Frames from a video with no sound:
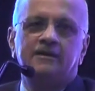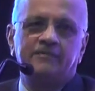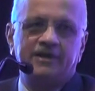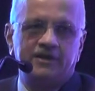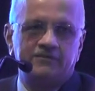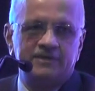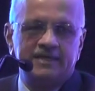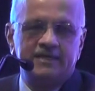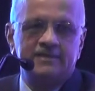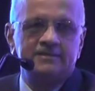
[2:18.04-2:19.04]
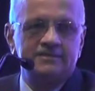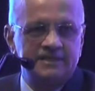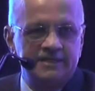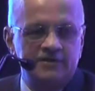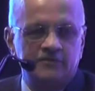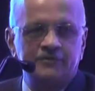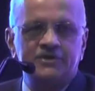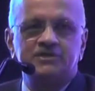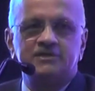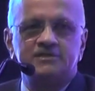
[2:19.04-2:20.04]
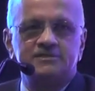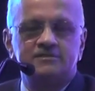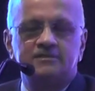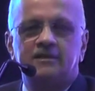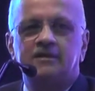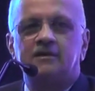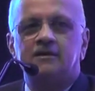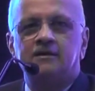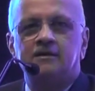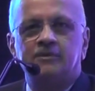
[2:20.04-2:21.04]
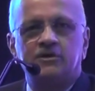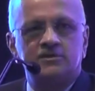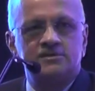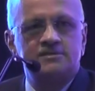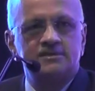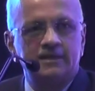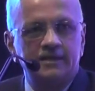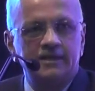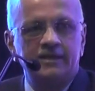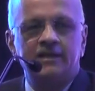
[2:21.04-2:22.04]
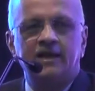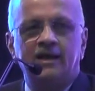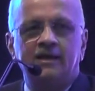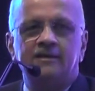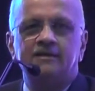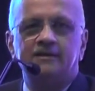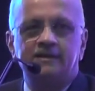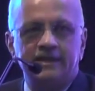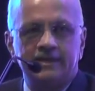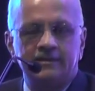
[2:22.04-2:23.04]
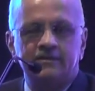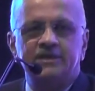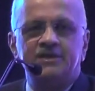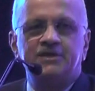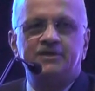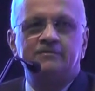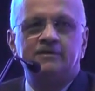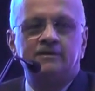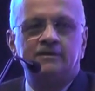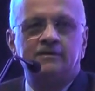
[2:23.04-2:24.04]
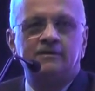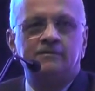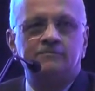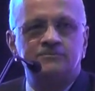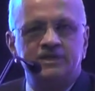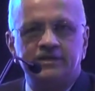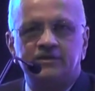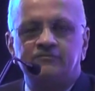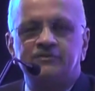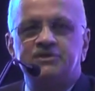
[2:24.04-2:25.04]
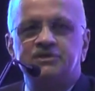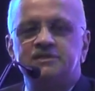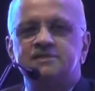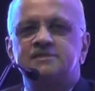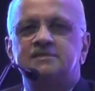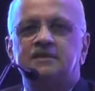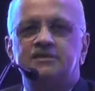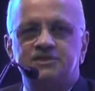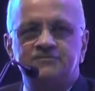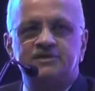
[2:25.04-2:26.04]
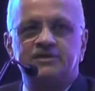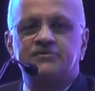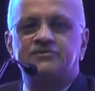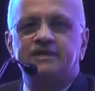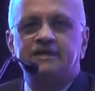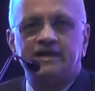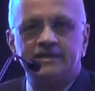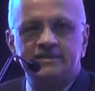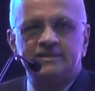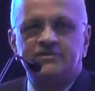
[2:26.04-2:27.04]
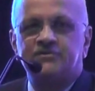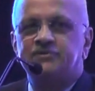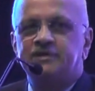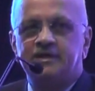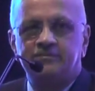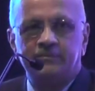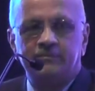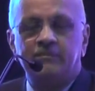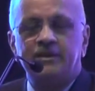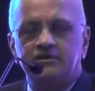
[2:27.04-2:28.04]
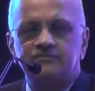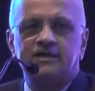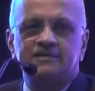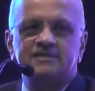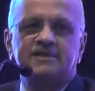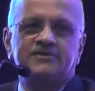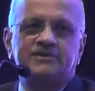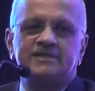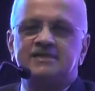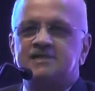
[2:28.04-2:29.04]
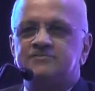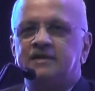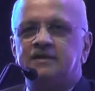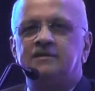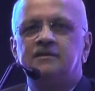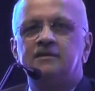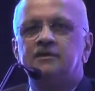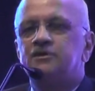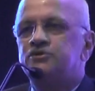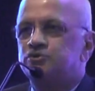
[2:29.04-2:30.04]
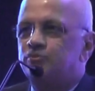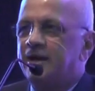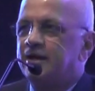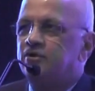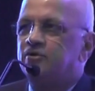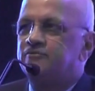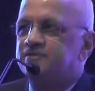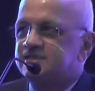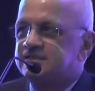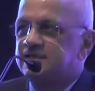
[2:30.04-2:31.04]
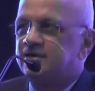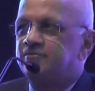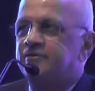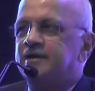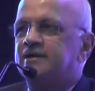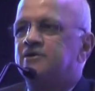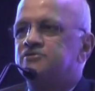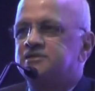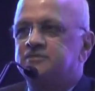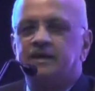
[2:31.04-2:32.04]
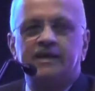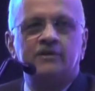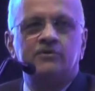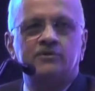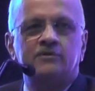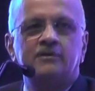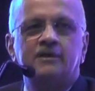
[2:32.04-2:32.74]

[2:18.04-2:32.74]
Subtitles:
many of the senior officials because he had taken the senior officials, Chief Secretary, IT Secretary, and many of the other secretaries as well to Bangalore, visited our warehouse in Bangalore,